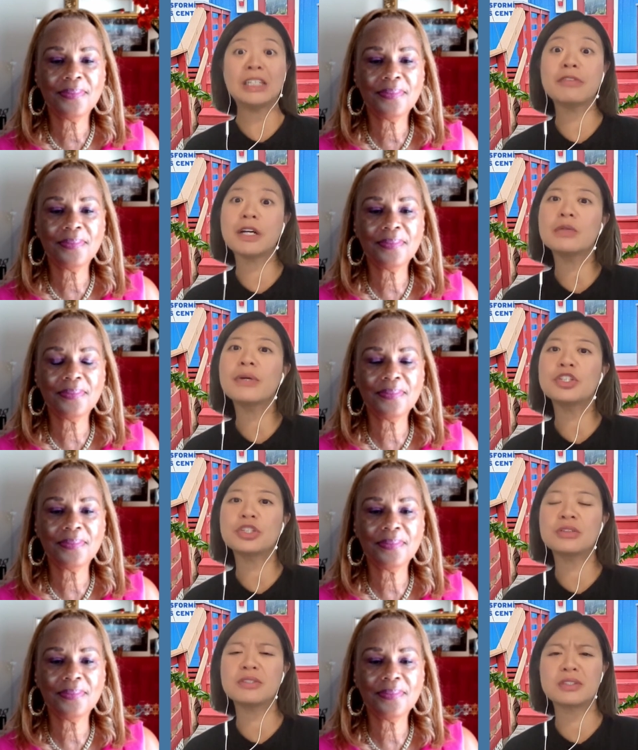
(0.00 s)
Speaker 1: need
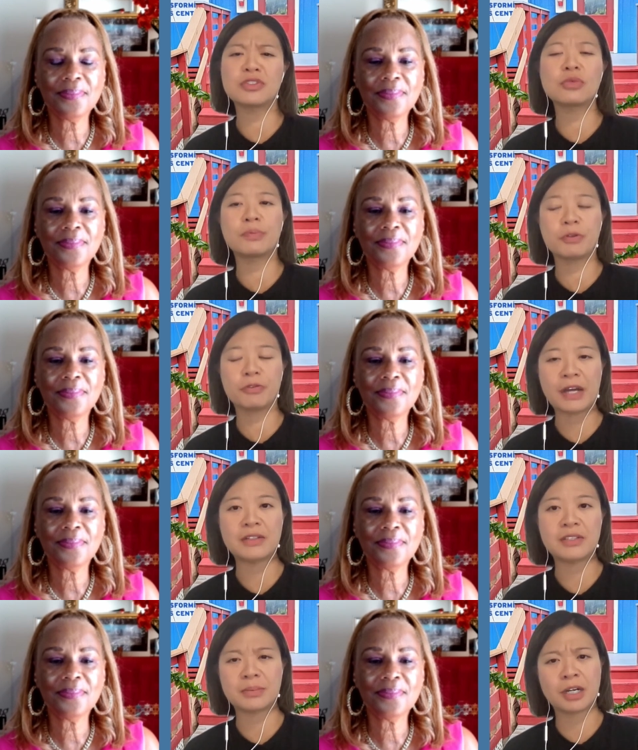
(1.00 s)
evaluations. And so we
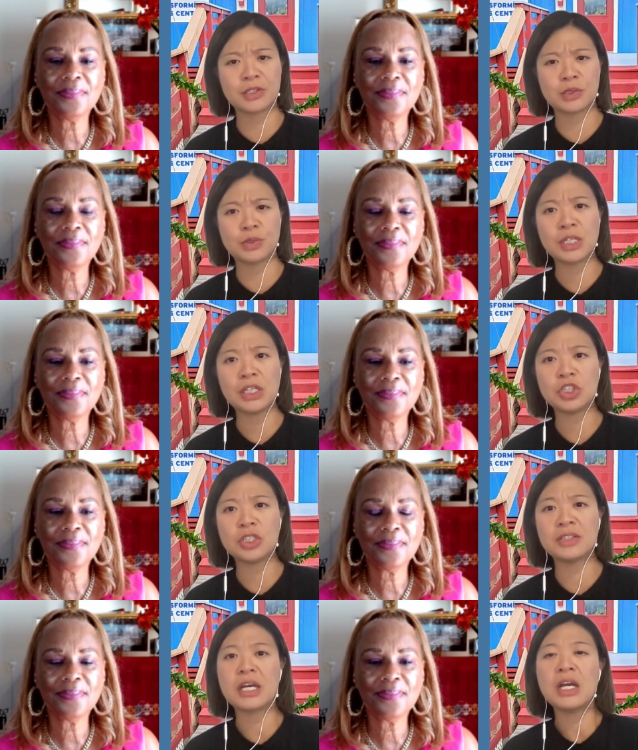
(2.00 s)
provided some
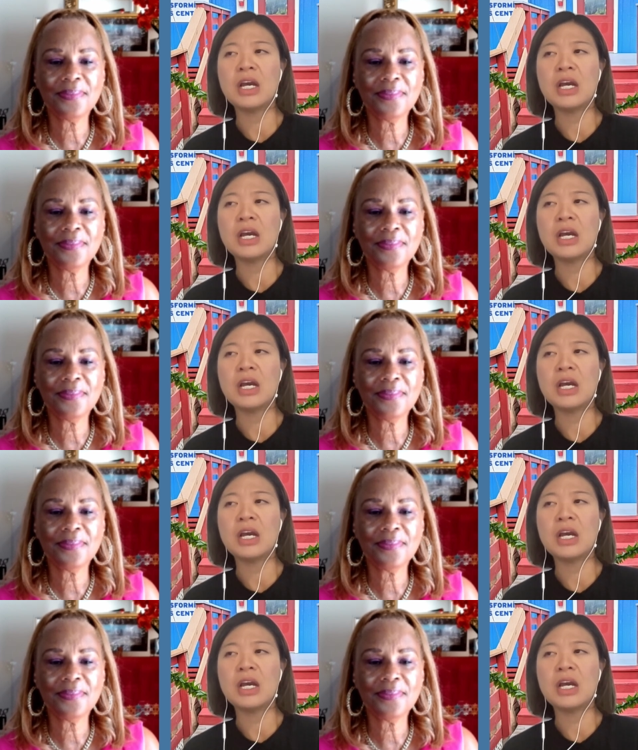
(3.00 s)
consultations.